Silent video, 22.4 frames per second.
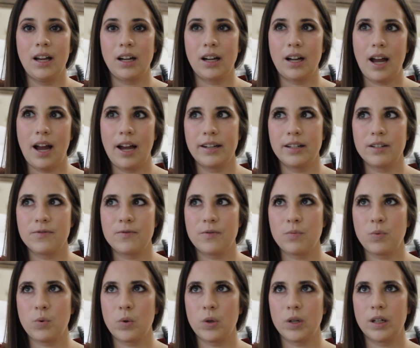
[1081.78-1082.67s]
kind
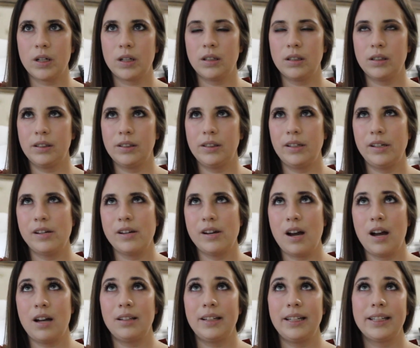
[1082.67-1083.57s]
of more
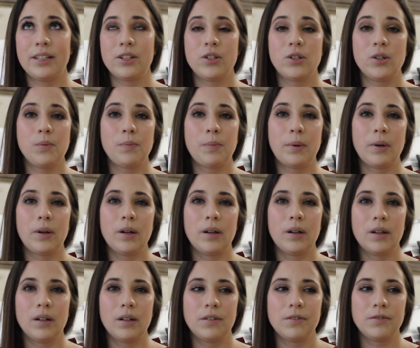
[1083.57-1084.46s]
not like
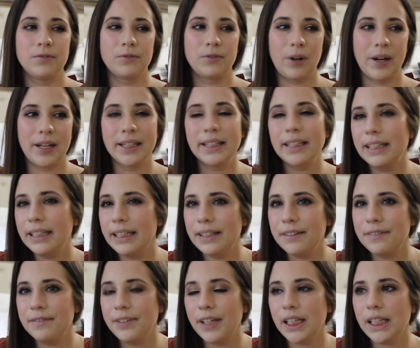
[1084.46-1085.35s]
super
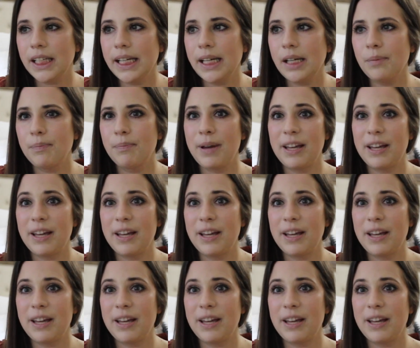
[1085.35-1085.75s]
friendly feeling,